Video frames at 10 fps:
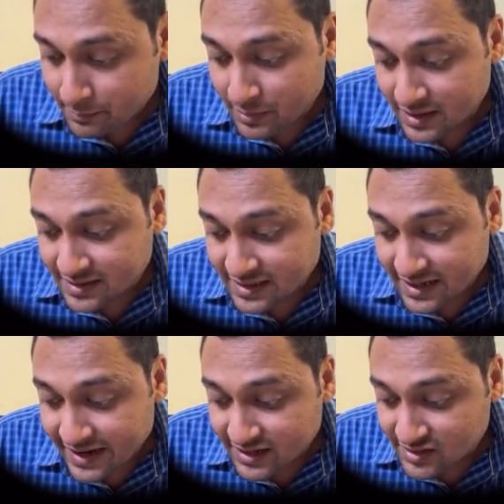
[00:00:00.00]
plus
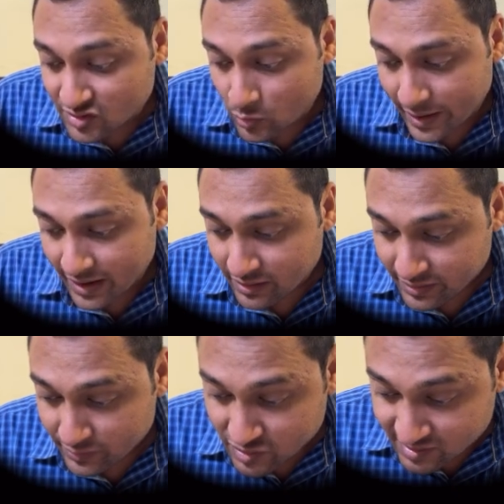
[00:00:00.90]
8 square,
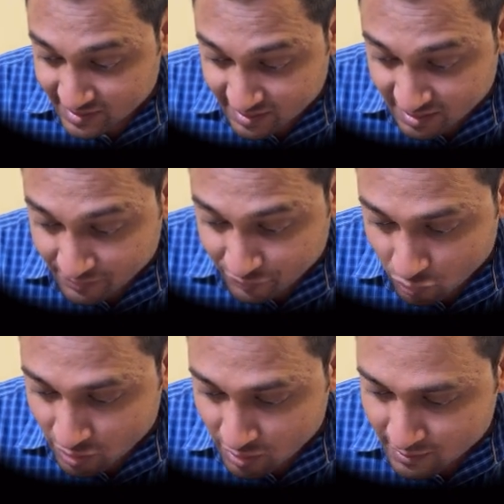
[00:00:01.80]
which is
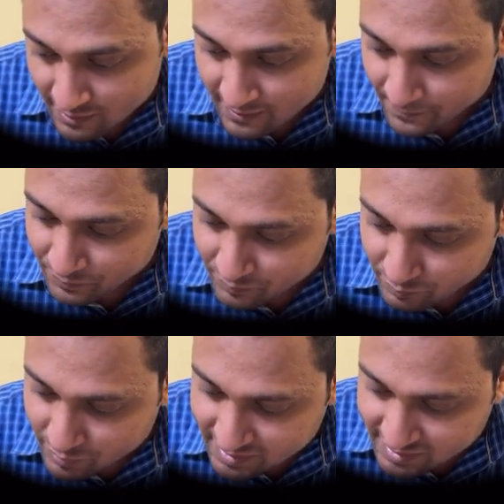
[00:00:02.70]
64,
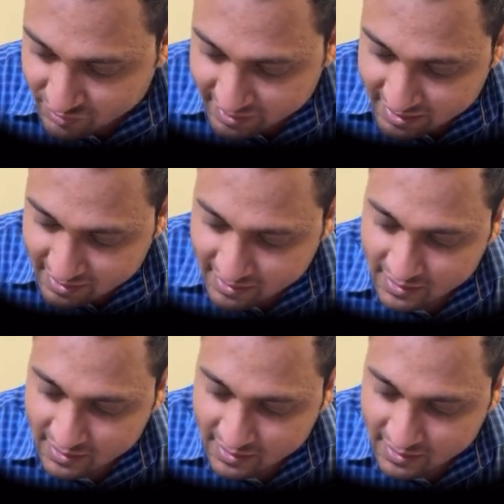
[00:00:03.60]
plus 3.